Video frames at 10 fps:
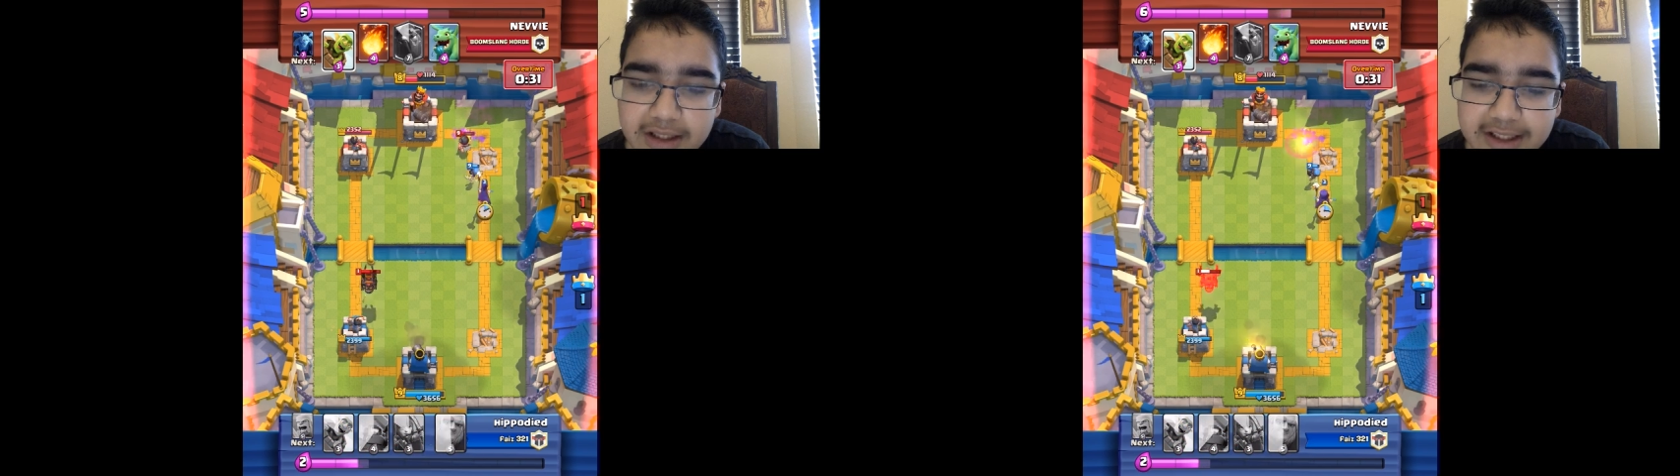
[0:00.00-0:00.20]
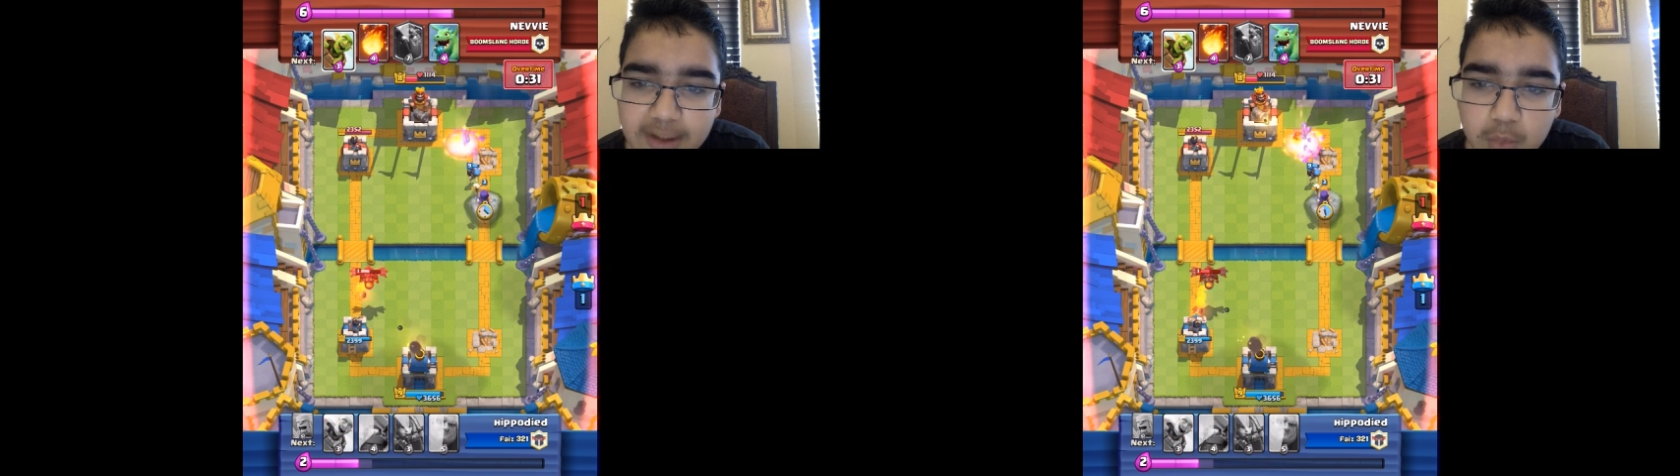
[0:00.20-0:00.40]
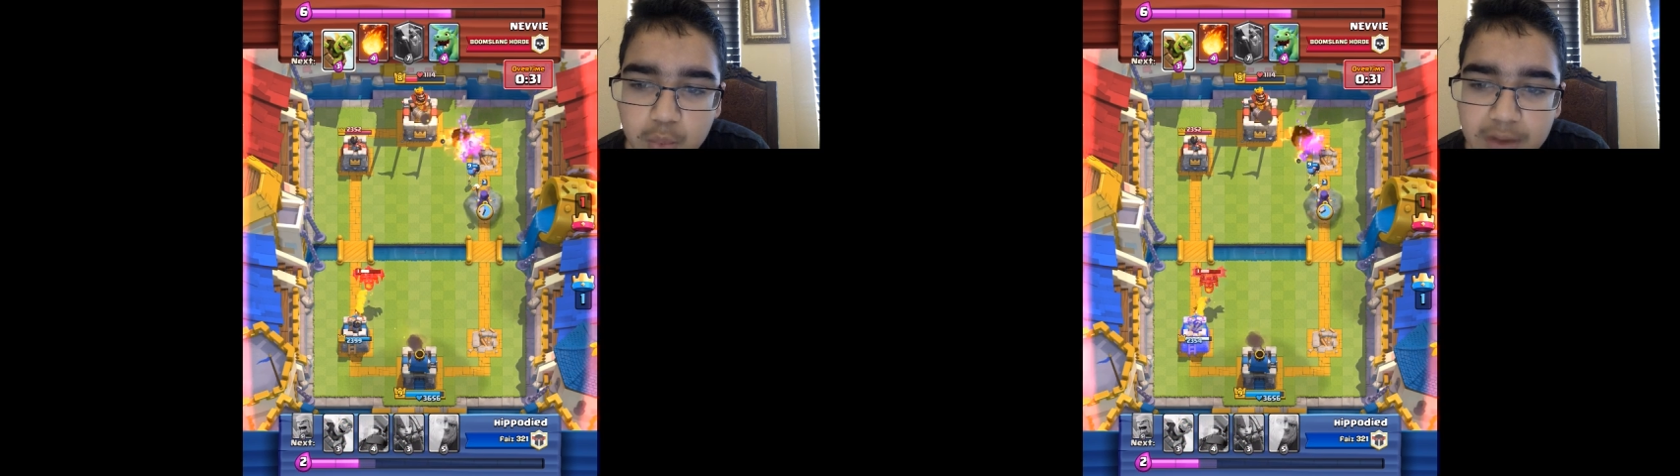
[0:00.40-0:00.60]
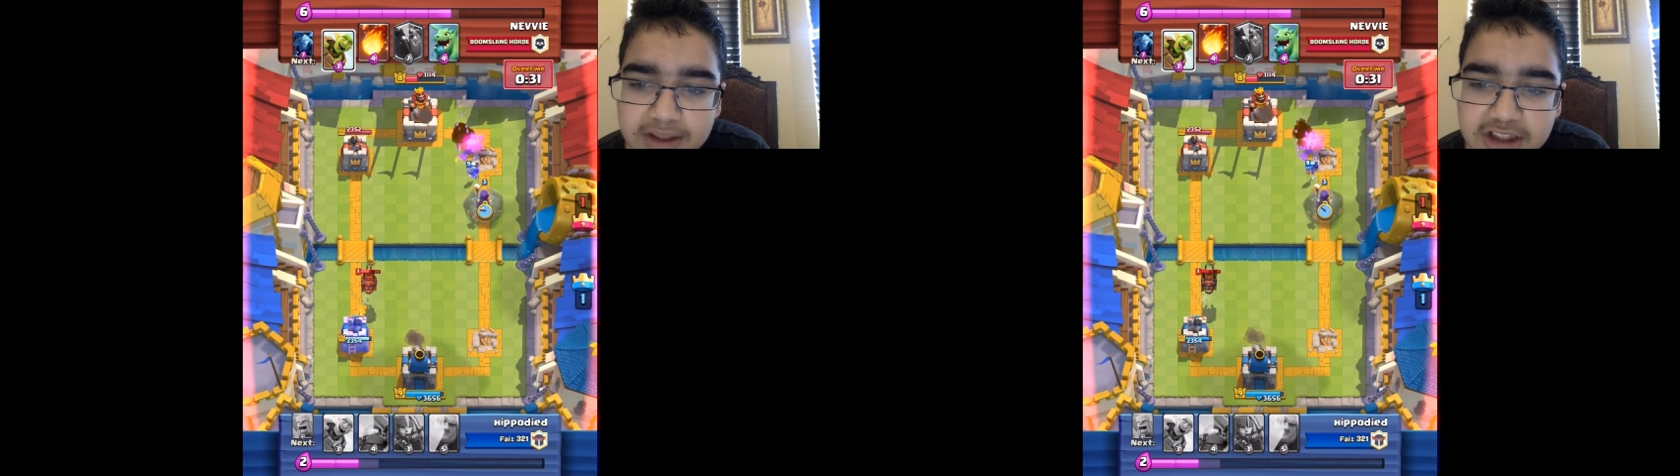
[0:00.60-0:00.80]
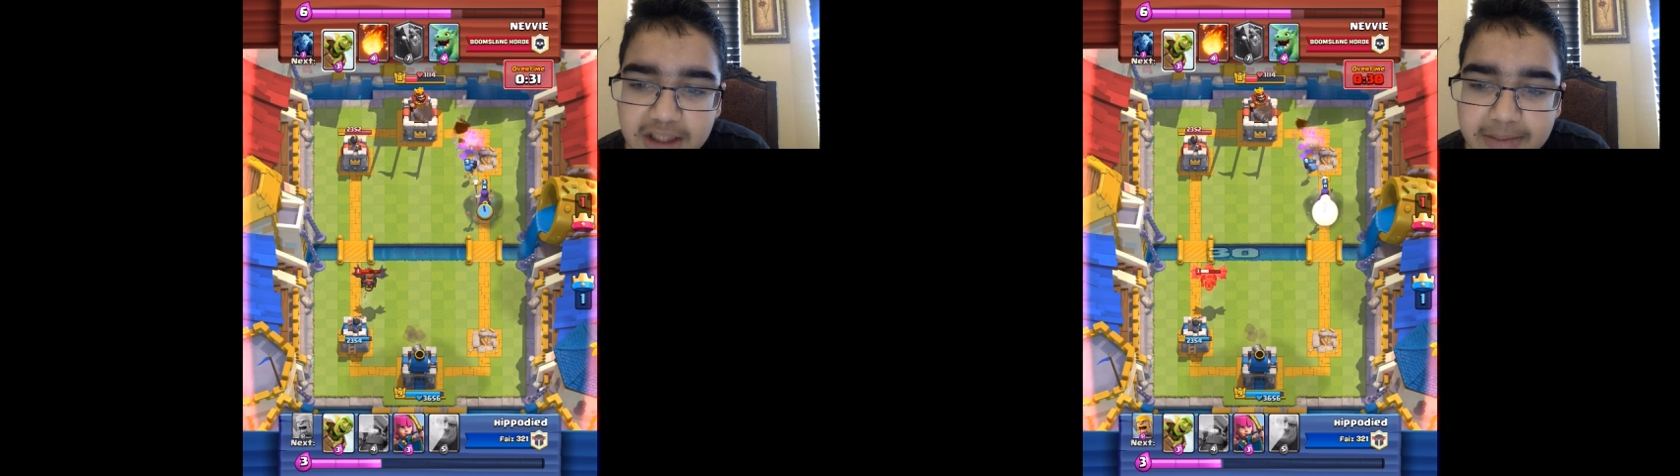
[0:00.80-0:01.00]
and then the
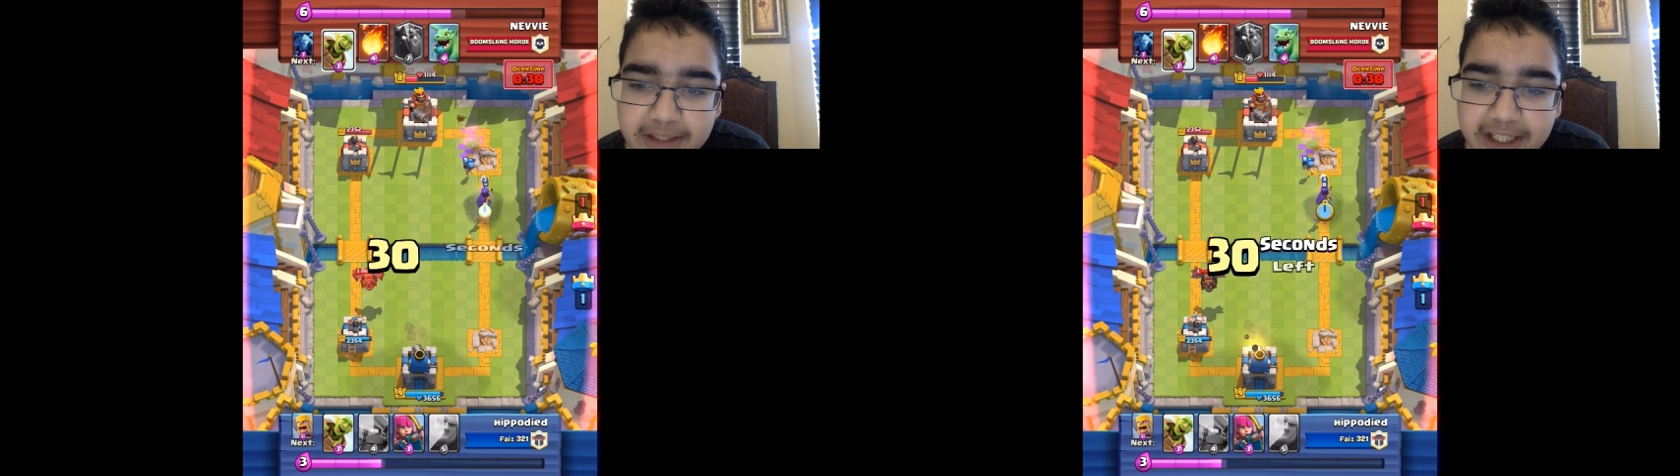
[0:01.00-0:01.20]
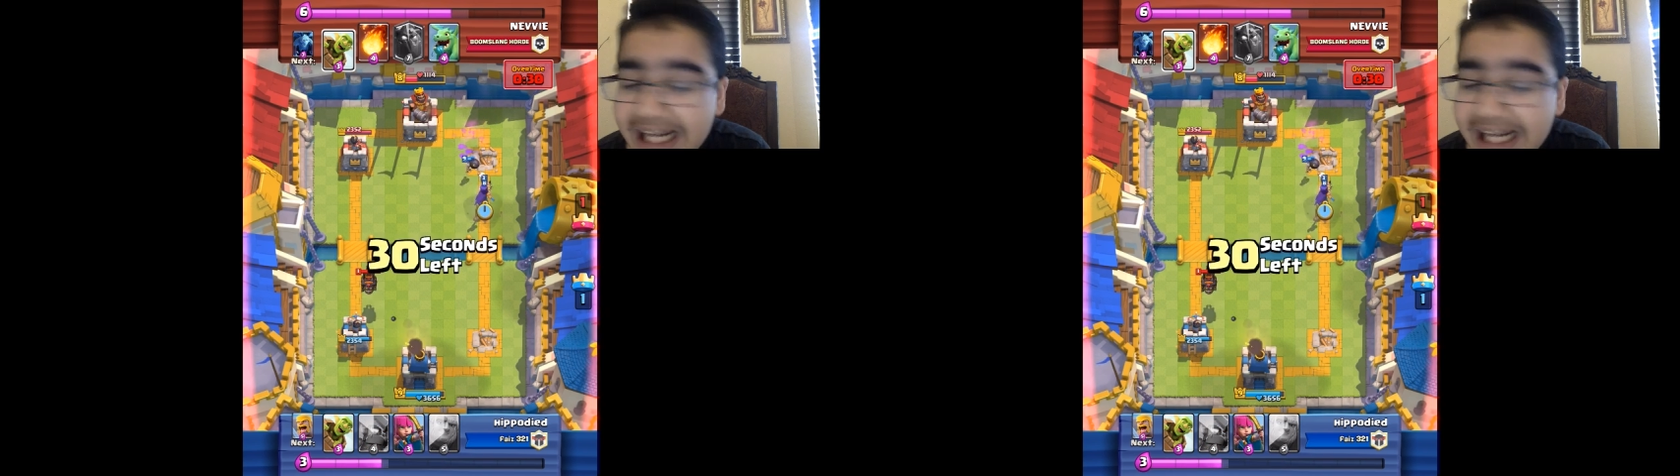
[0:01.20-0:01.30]
witch coming in.